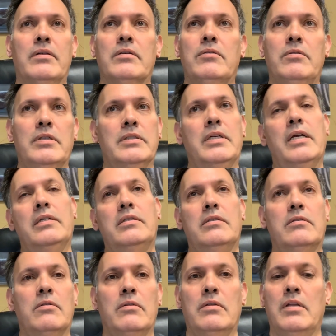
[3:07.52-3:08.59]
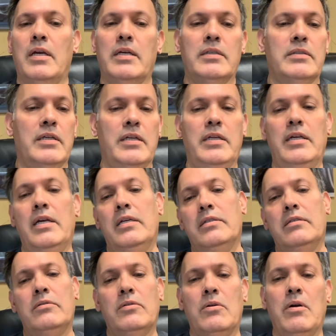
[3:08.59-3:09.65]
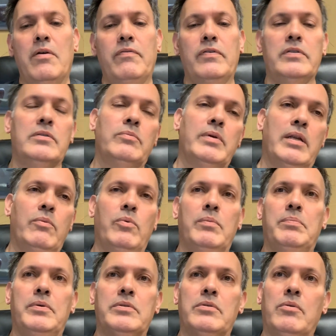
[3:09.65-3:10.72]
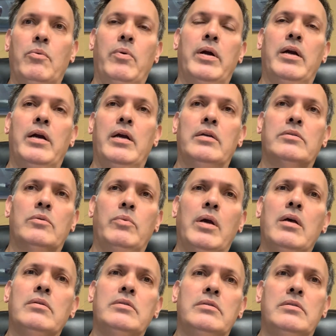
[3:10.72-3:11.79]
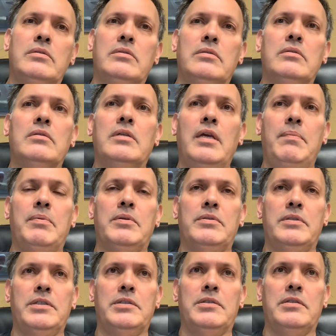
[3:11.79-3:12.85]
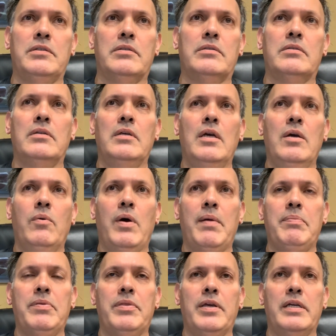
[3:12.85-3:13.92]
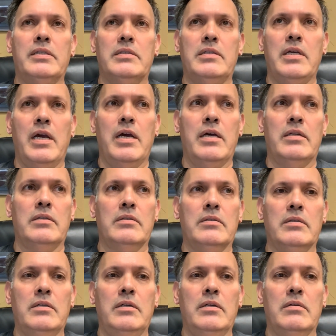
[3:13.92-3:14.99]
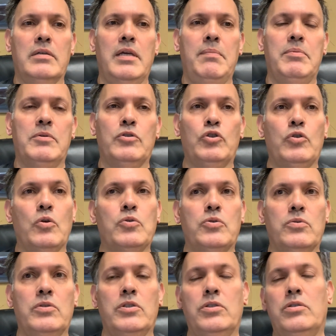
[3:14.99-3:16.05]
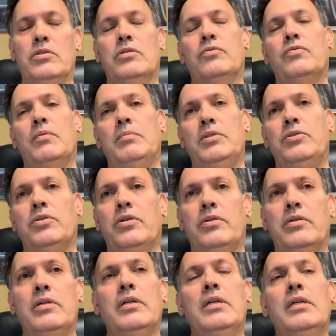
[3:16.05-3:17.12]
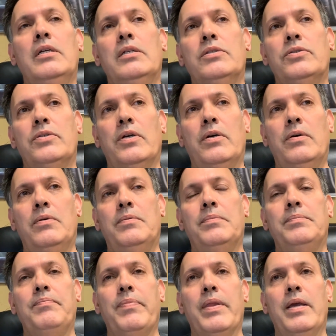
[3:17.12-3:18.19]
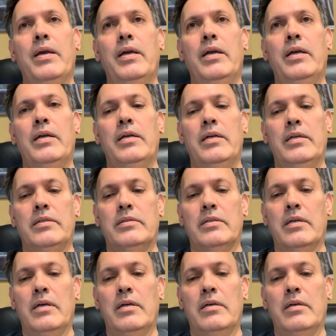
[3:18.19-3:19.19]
Chris has his own, like I said, he has his own office. We got a one person in the warehouse. So we all keeping our distance, wiping things down, keeping our social distance from each other. So it's